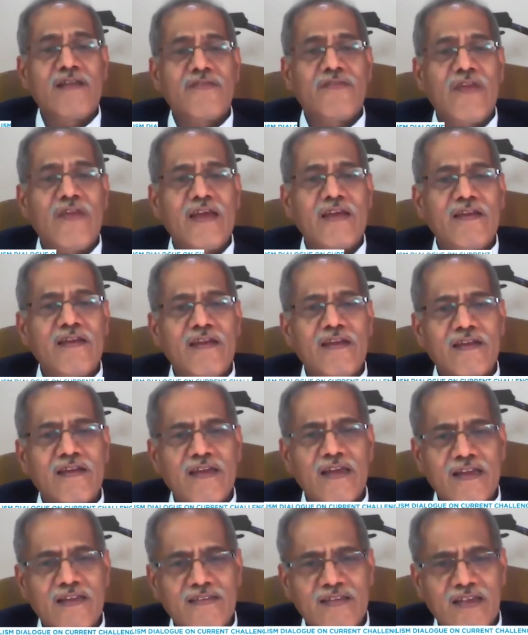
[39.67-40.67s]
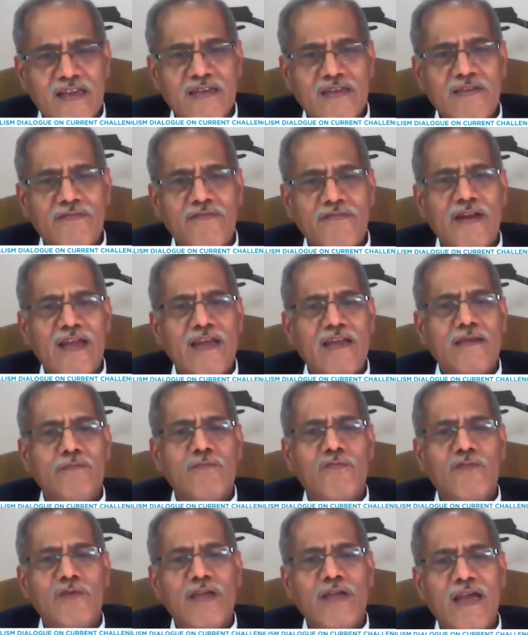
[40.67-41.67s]
then in executive
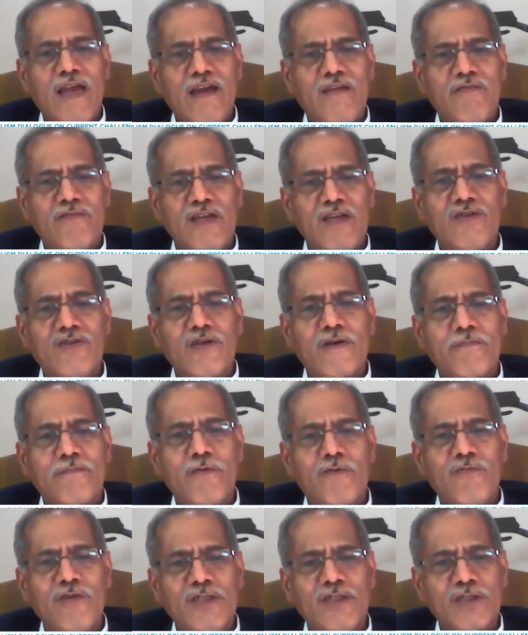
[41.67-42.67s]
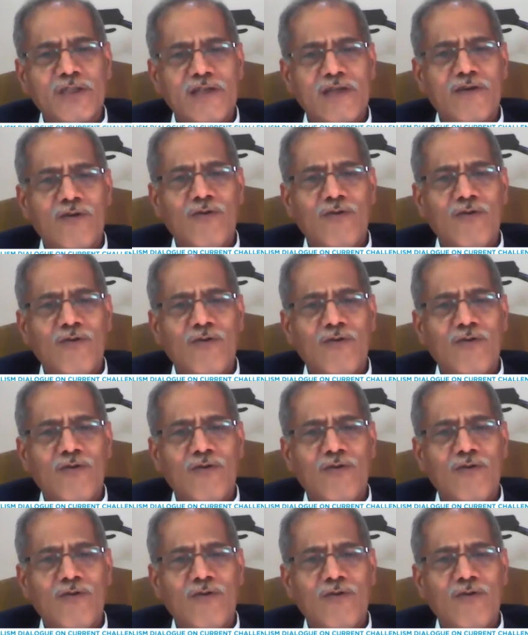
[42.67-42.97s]
realm, we have Interprovincial